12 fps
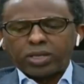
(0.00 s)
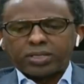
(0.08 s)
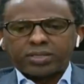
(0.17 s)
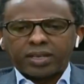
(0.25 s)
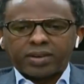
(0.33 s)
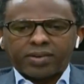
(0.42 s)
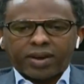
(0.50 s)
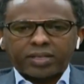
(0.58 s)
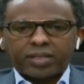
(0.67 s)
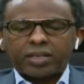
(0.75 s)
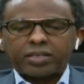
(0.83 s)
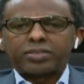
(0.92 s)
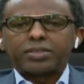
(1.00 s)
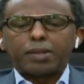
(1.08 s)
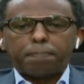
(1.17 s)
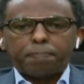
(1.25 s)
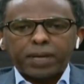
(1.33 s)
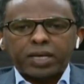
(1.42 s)
said rightly, the
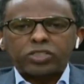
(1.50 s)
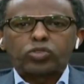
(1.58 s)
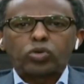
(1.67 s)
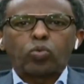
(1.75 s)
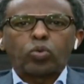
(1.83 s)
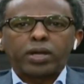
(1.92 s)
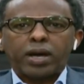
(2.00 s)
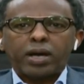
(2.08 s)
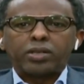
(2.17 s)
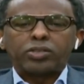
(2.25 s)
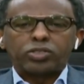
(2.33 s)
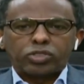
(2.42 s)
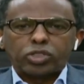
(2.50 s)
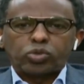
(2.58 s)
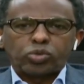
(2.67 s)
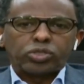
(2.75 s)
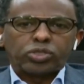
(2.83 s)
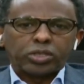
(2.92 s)
biggest winner is the
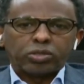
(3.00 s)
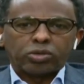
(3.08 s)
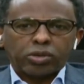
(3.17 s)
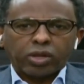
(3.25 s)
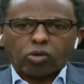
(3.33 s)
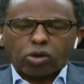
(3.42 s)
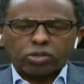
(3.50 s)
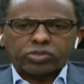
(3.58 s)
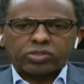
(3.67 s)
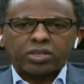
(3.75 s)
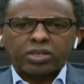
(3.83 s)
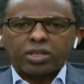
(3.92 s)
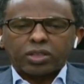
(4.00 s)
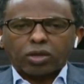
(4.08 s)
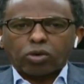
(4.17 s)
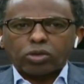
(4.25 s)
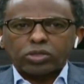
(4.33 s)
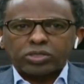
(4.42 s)
judiciary, the courts. The
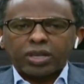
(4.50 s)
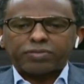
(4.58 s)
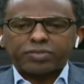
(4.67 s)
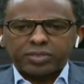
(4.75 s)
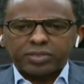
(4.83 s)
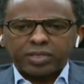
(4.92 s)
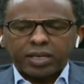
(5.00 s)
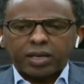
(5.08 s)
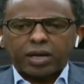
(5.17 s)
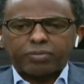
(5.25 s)
courts have